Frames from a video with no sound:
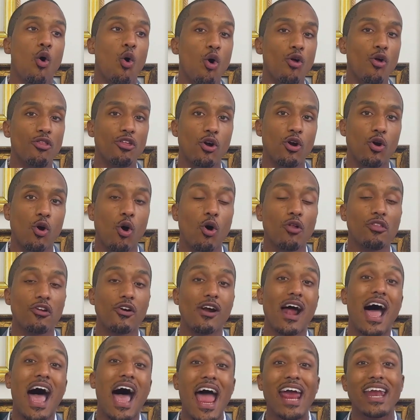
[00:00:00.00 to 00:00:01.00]
or they're or
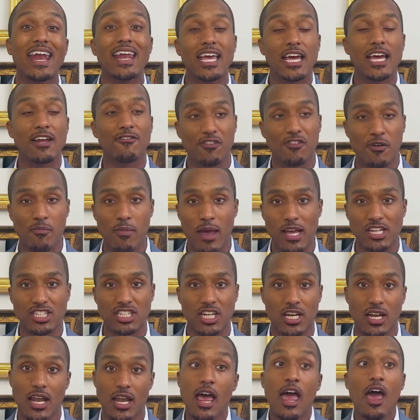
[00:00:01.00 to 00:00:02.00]
they're hiding
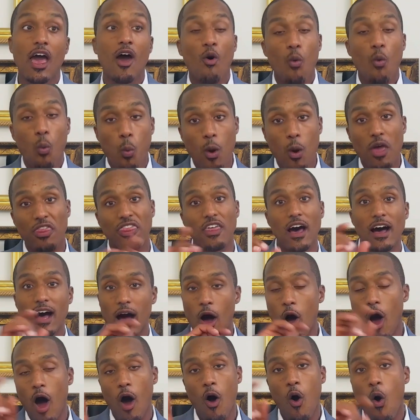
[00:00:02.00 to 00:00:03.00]
information with
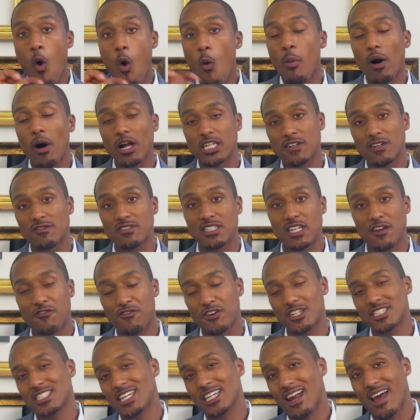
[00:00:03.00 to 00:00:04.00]
a, a whole bunch of
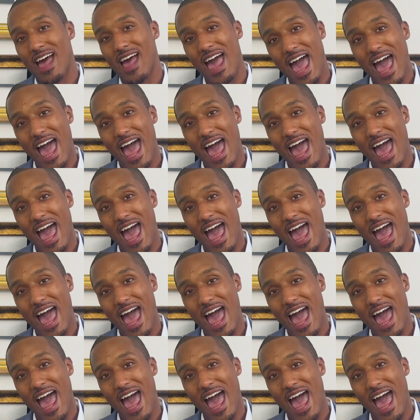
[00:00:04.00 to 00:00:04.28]
different set of